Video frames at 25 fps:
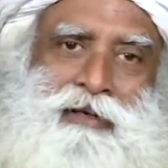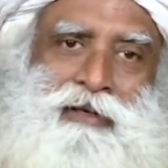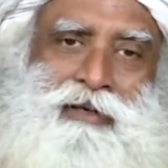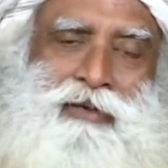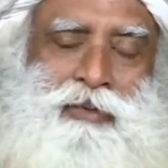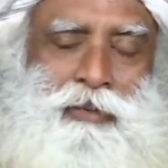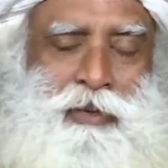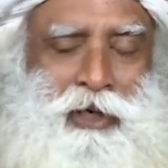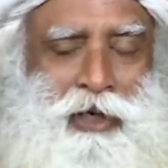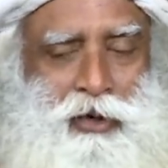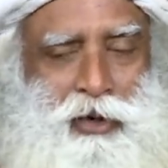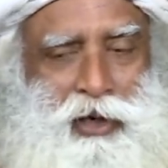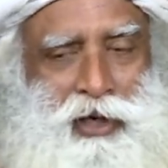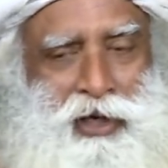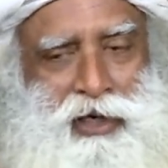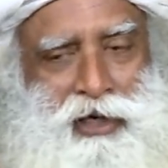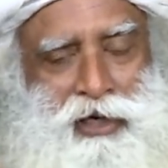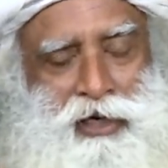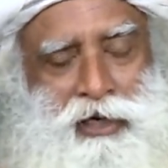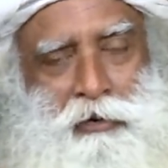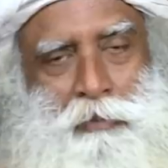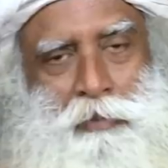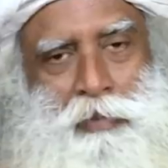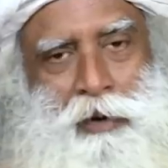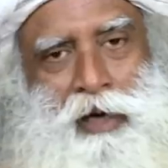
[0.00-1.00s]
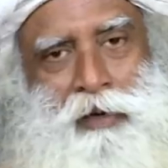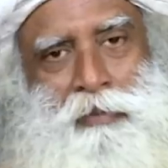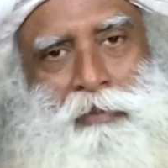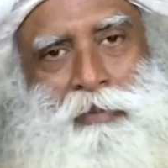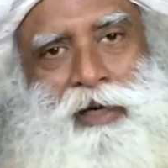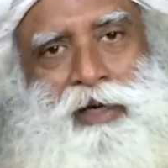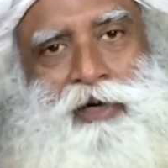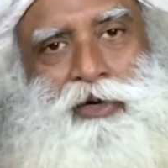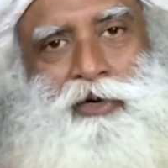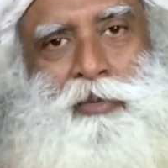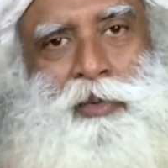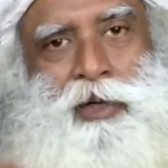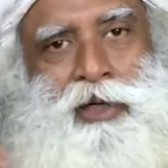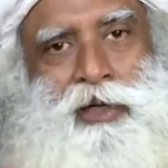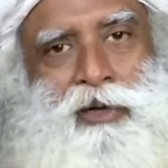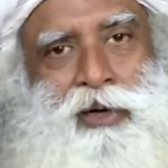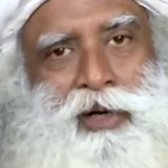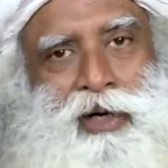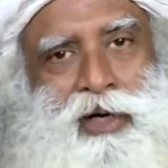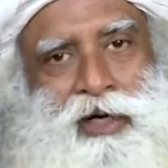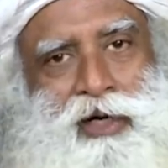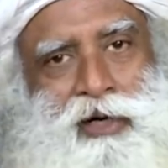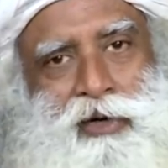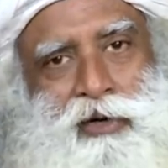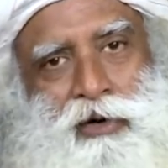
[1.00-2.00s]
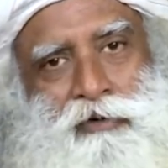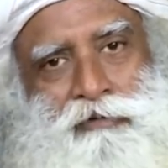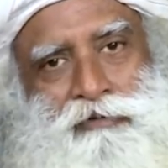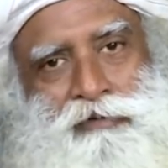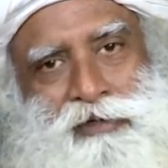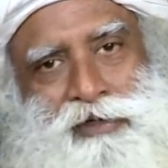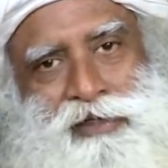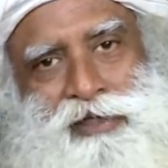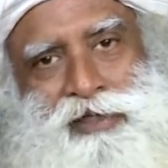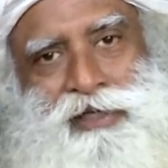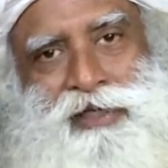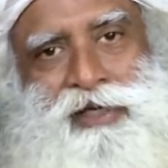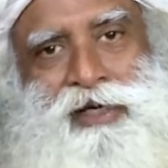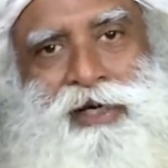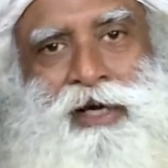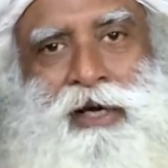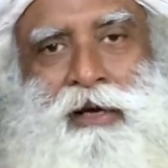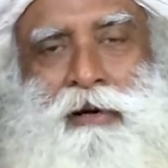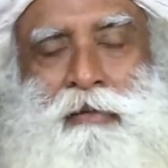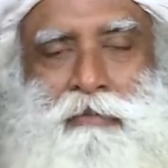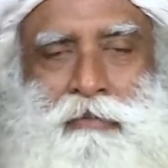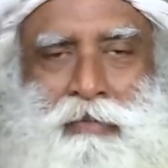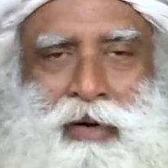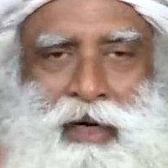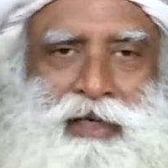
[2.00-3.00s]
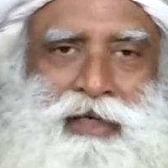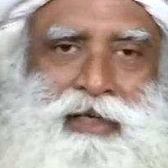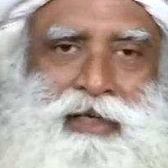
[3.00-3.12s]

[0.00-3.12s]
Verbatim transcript: You may call it an apartment, you may call it an office, but